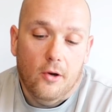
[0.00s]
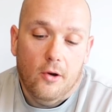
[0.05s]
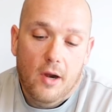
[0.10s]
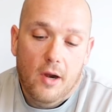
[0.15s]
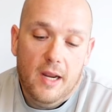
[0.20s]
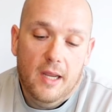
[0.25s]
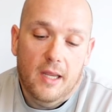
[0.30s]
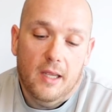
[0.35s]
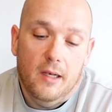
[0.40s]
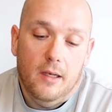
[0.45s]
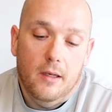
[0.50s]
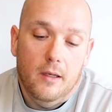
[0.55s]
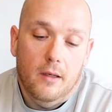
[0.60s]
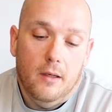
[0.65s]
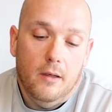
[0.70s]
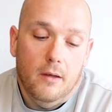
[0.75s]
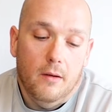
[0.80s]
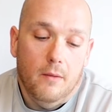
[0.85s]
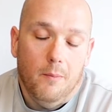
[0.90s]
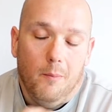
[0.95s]
cranking
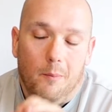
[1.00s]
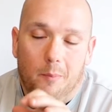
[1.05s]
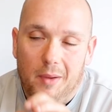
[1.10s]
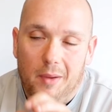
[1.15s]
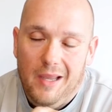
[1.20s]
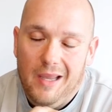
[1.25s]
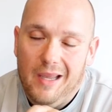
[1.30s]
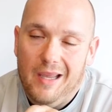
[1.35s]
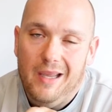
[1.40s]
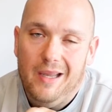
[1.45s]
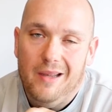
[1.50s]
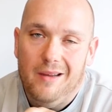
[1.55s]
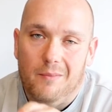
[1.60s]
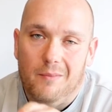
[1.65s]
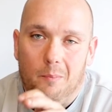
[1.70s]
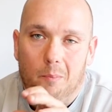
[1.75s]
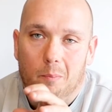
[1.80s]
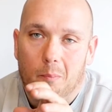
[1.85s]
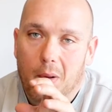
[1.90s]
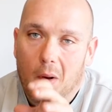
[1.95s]

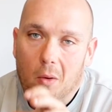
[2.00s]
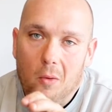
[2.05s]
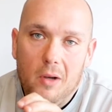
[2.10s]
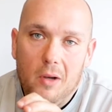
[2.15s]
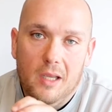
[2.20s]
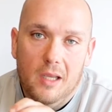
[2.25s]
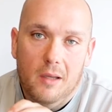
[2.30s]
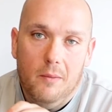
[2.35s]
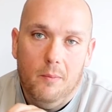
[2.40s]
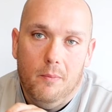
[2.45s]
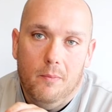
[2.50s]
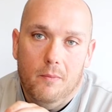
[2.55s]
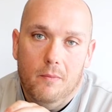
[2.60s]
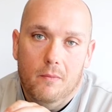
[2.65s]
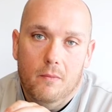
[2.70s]
big, bulky